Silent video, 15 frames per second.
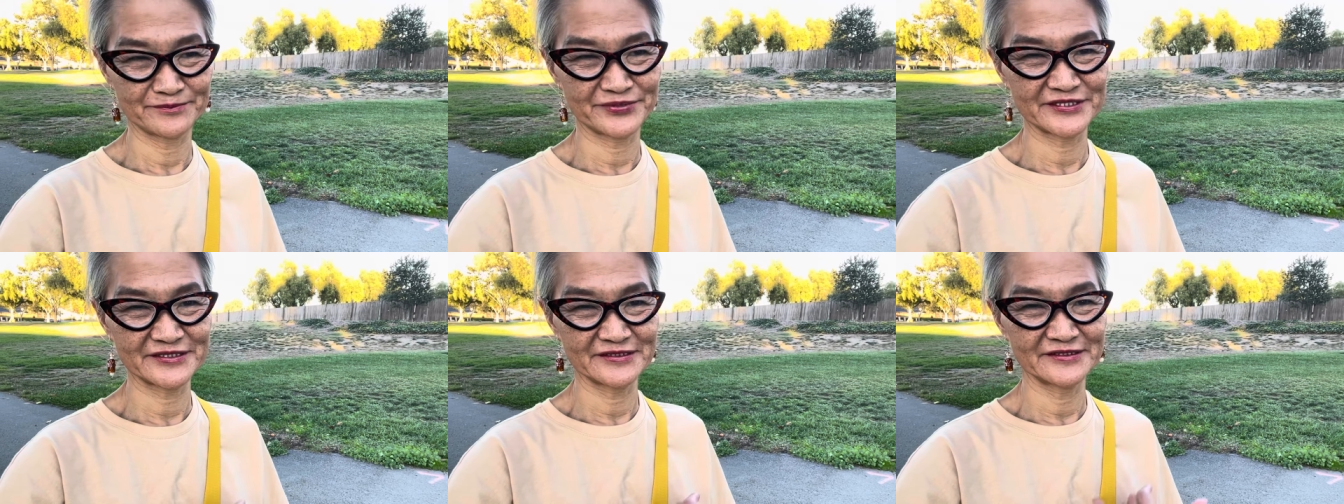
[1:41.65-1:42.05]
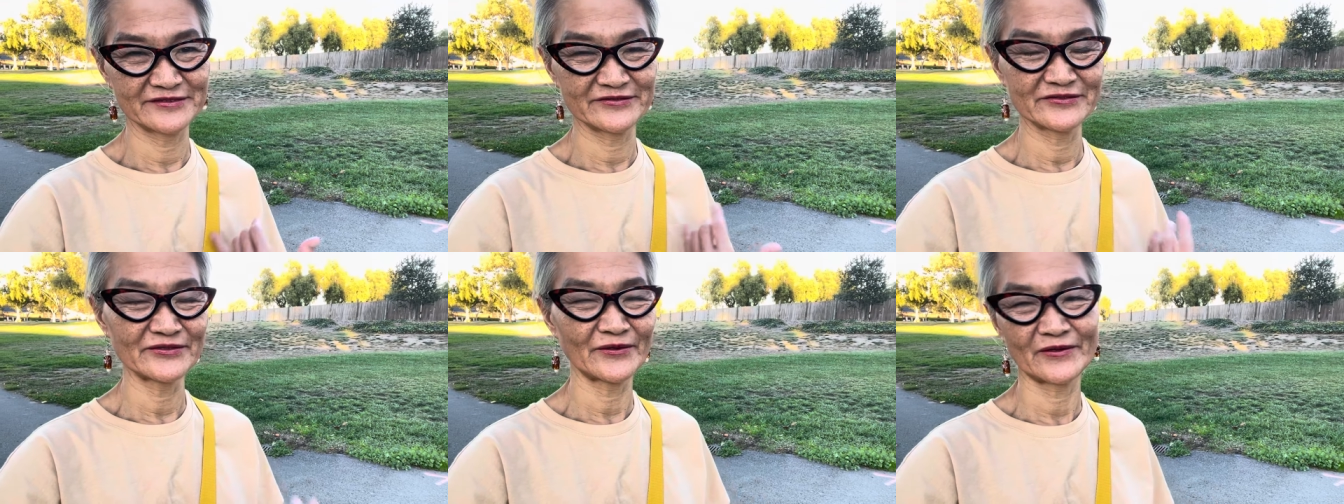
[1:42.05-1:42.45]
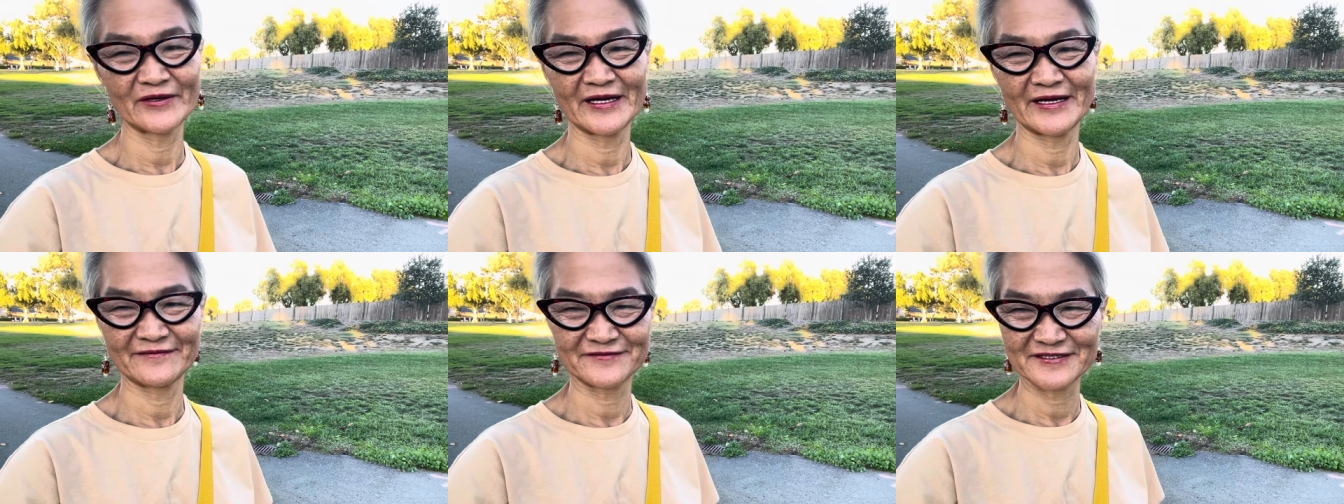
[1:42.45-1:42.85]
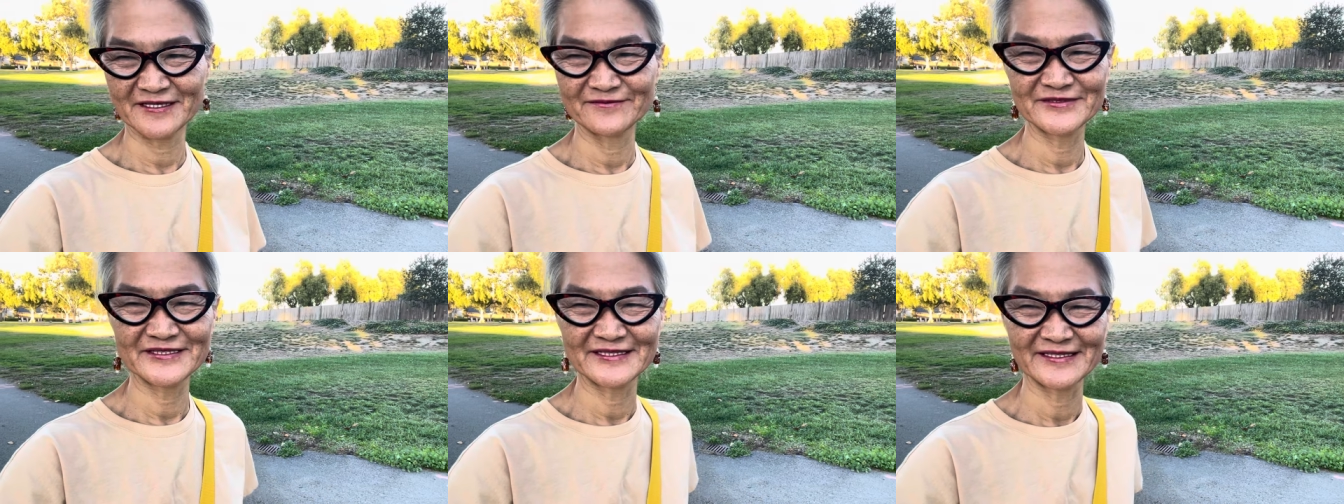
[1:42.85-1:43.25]
pin or have
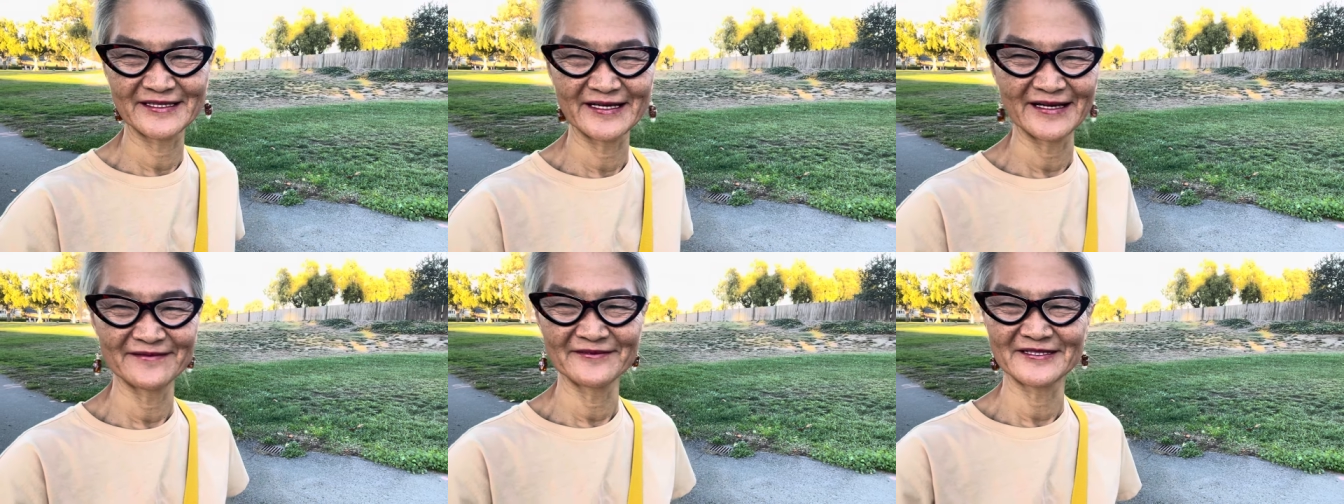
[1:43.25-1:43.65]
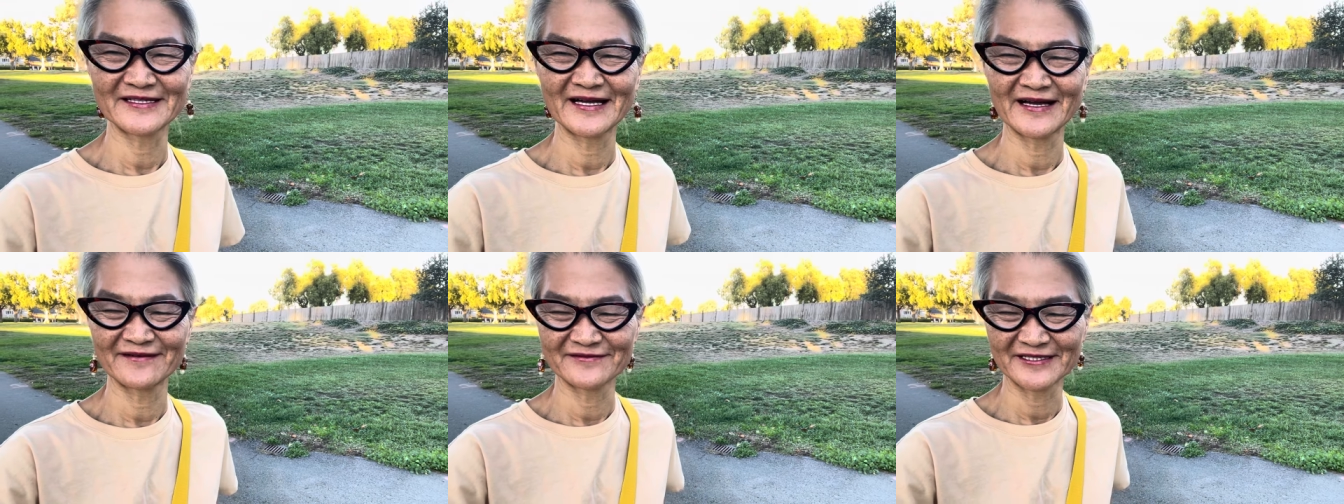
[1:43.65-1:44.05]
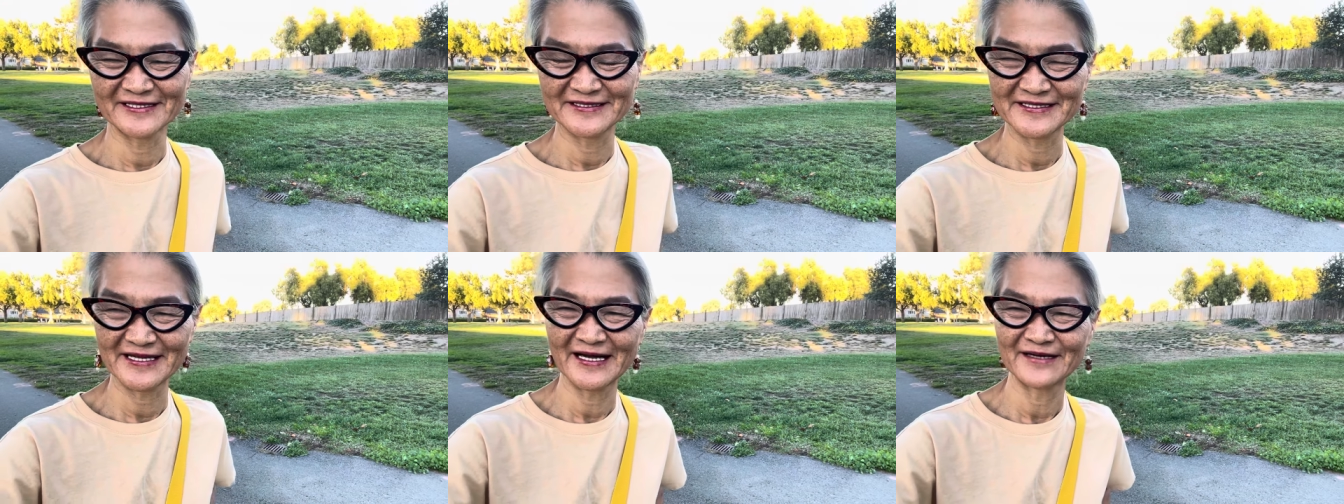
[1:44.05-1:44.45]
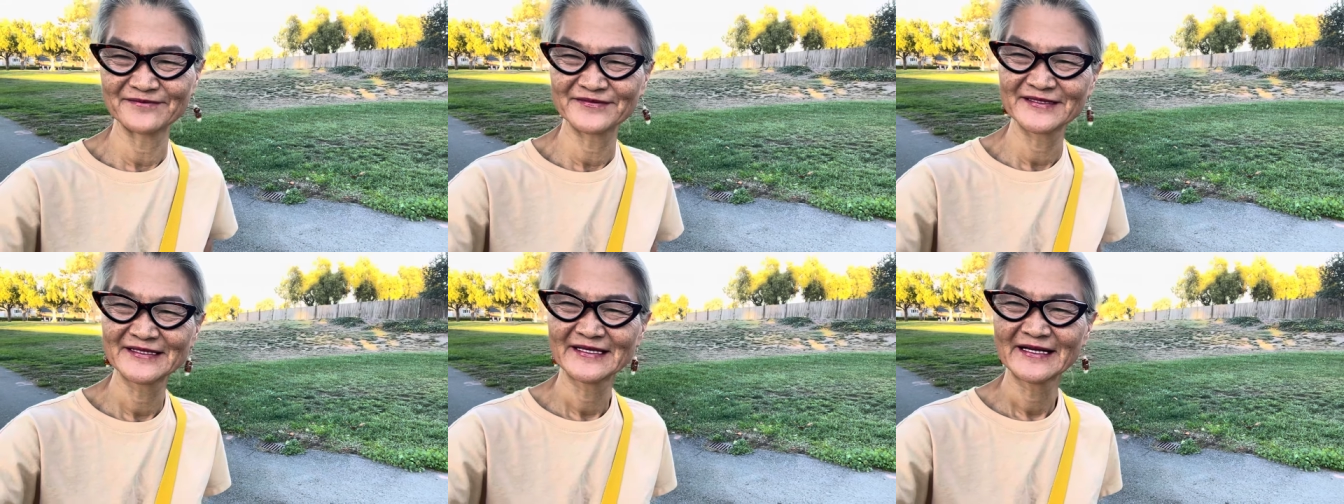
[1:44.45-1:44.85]
something, I will cover it up.